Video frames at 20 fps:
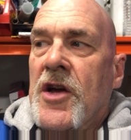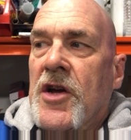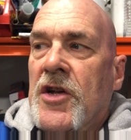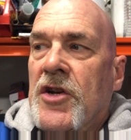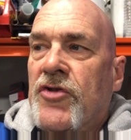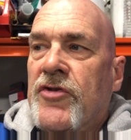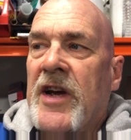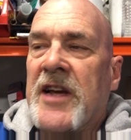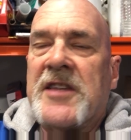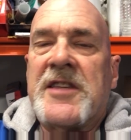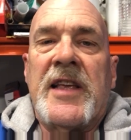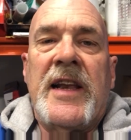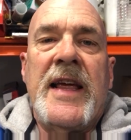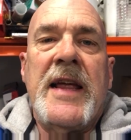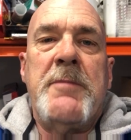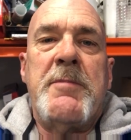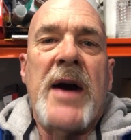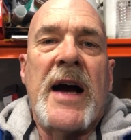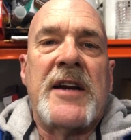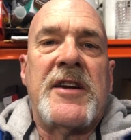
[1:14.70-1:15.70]
Traced the
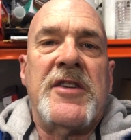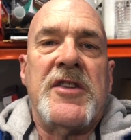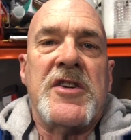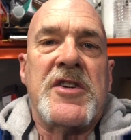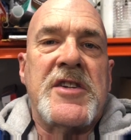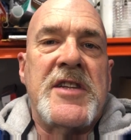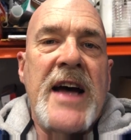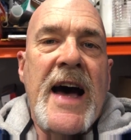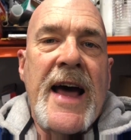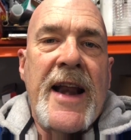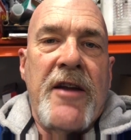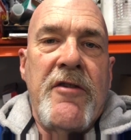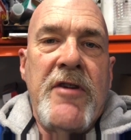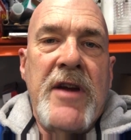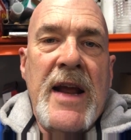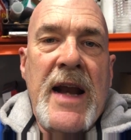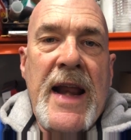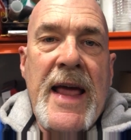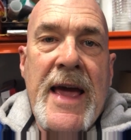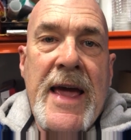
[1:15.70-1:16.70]
lead back to the starter
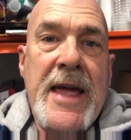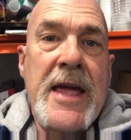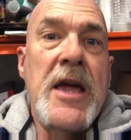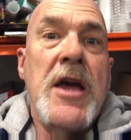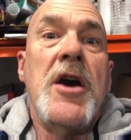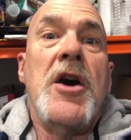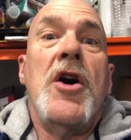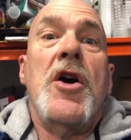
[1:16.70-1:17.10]
relay,